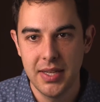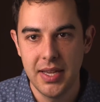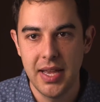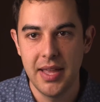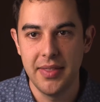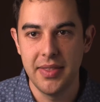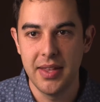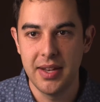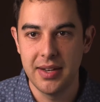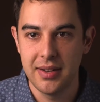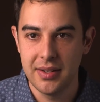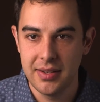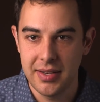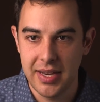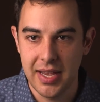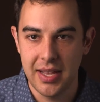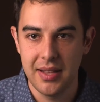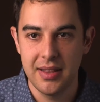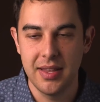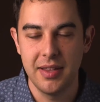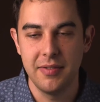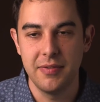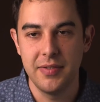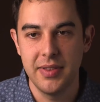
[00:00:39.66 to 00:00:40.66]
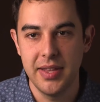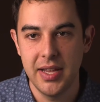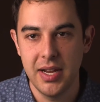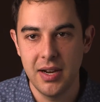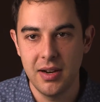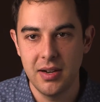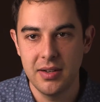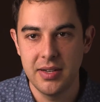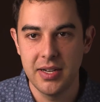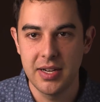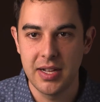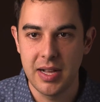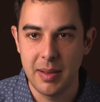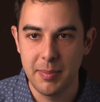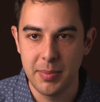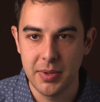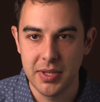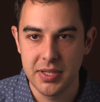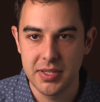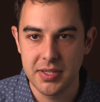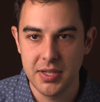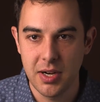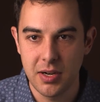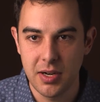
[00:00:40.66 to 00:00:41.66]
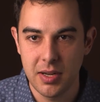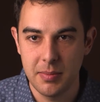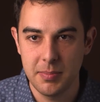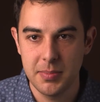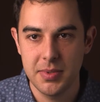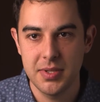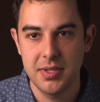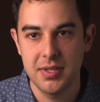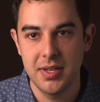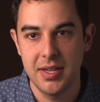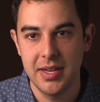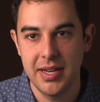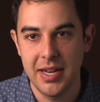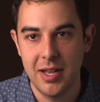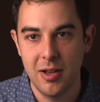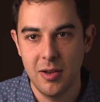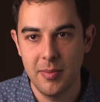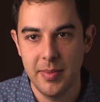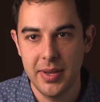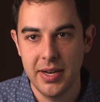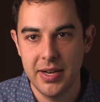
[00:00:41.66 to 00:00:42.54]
and then, yeah, left there, did a couple of startups, and now I'm